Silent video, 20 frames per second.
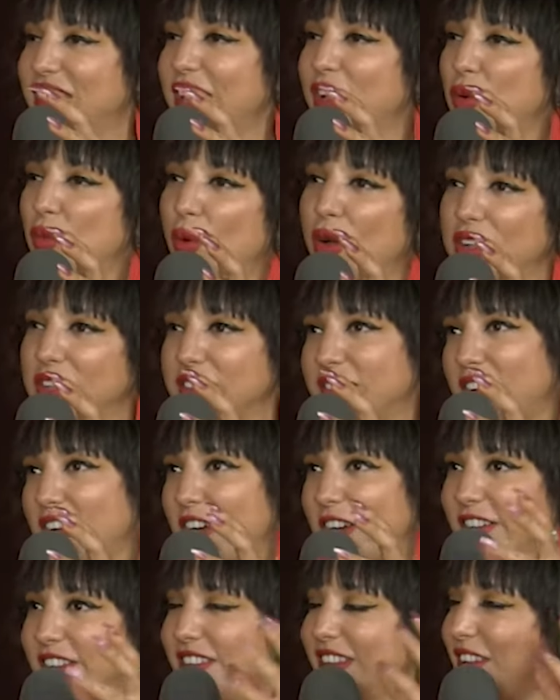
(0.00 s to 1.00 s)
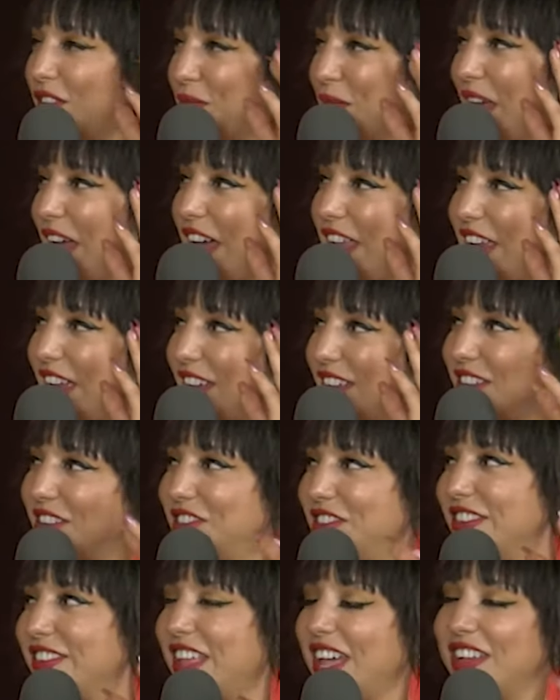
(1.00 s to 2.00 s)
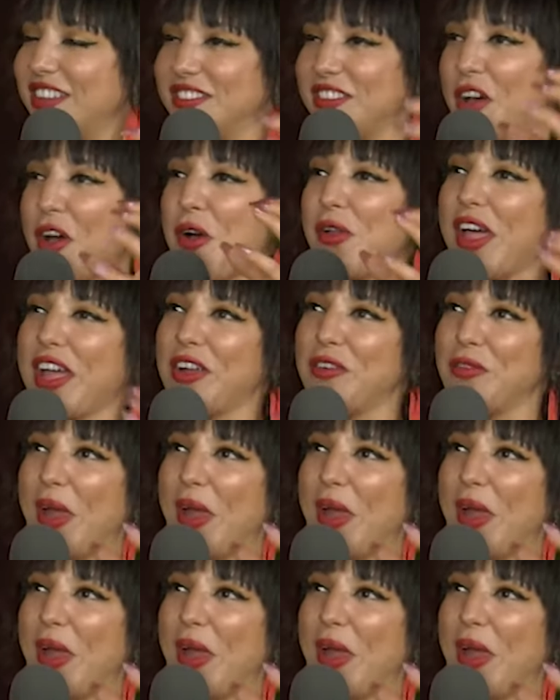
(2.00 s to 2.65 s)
like one song because it gives me a headache because it's just like so like